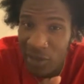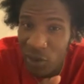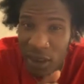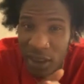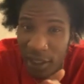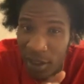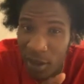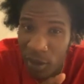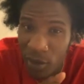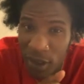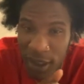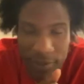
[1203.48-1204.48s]
we still
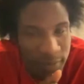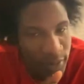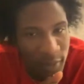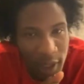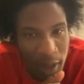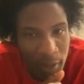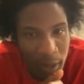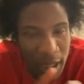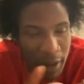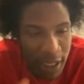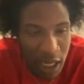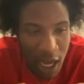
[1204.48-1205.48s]
going.
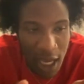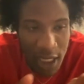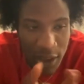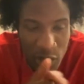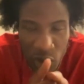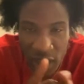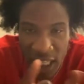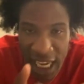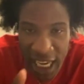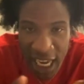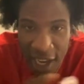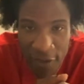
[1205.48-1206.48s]
In college, you on
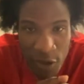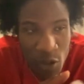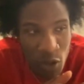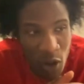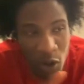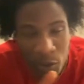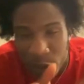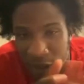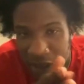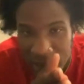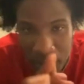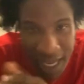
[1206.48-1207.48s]
game 8, you
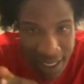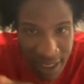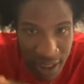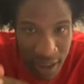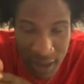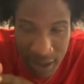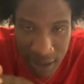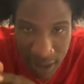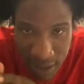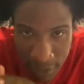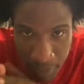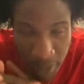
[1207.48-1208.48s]
almost in the back end of the
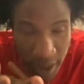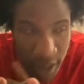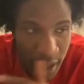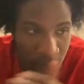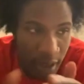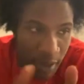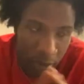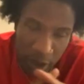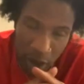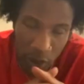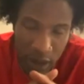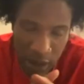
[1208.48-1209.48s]
season.
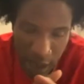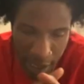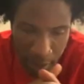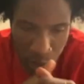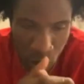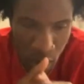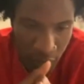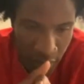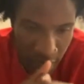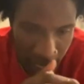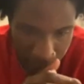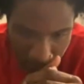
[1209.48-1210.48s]
So it's like more of
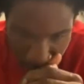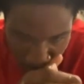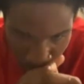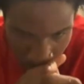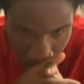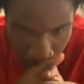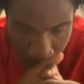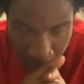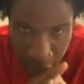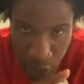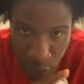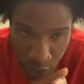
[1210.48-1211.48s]
a heavy movement,
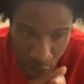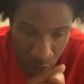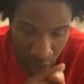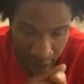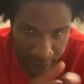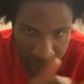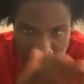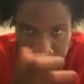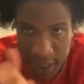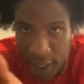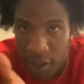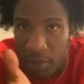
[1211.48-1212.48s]
making sure you like take
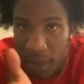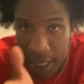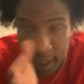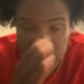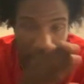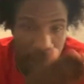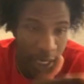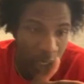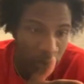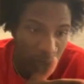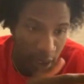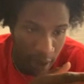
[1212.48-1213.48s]
care of your body, eat
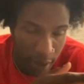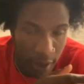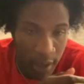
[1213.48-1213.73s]
healthy,